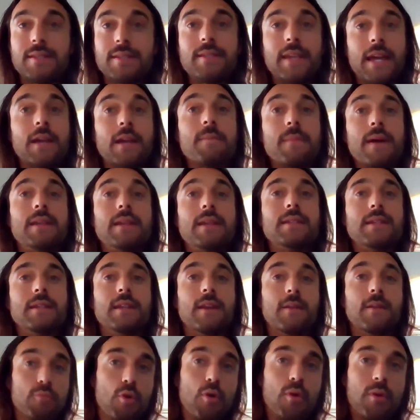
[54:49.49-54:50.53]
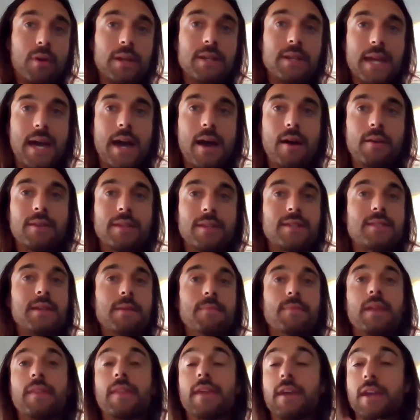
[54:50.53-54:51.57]
segmented, and broken down to
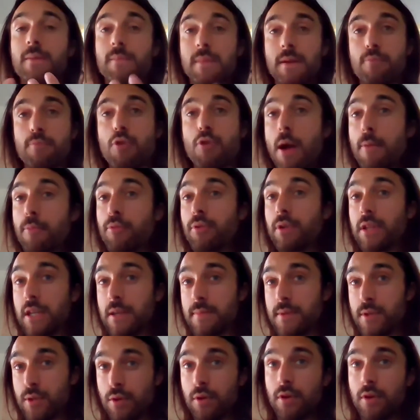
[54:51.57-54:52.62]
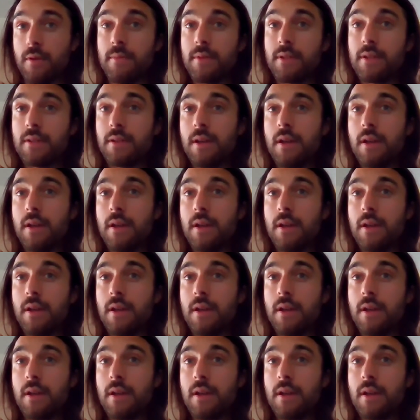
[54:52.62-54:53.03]
something that can be properly absorbed.